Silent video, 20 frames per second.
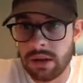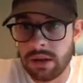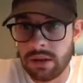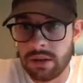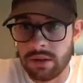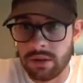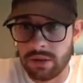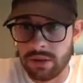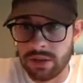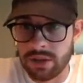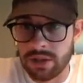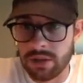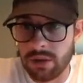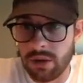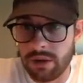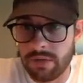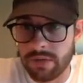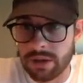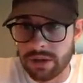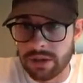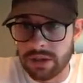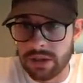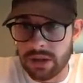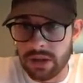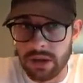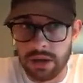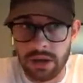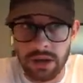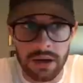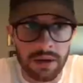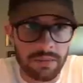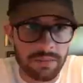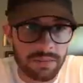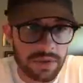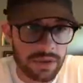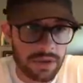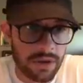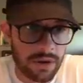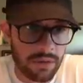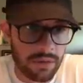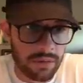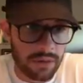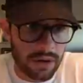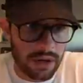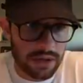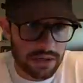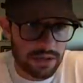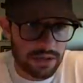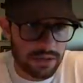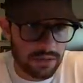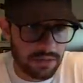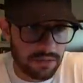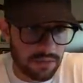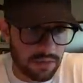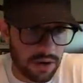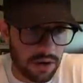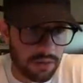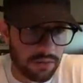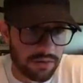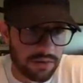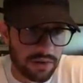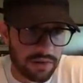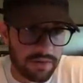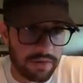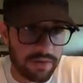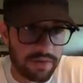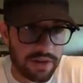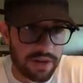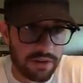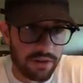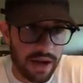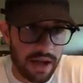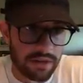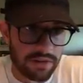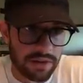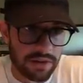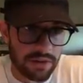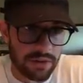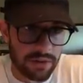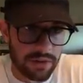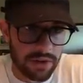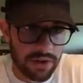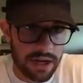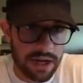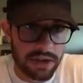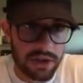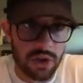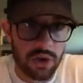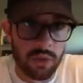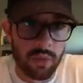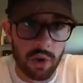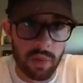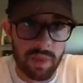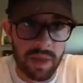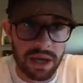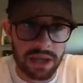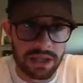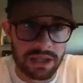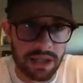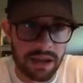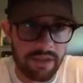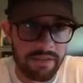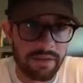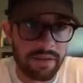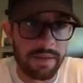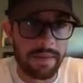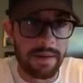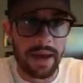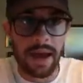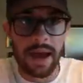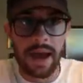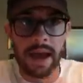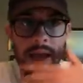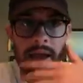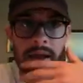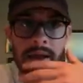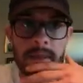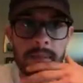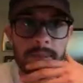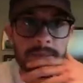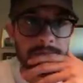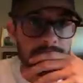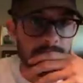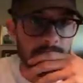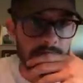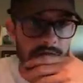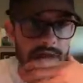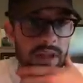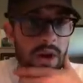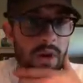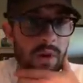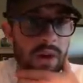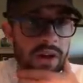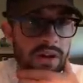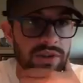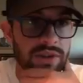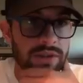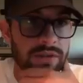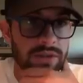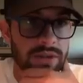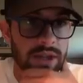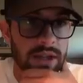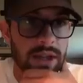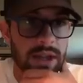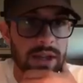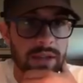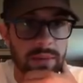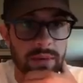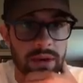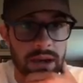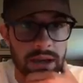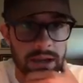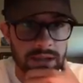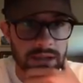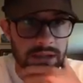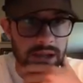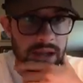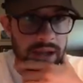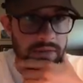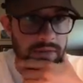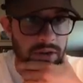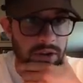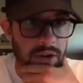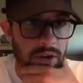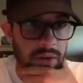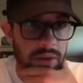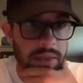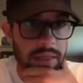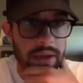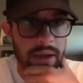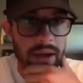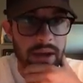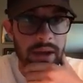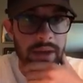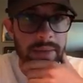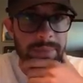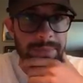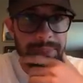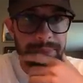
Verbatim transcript: they're in this new offense. So actually, oh, there's only 15 rounds in this one. So I got 2 more picks left, and there's a lot of wide receivers I like, but I guess I'll have to go with a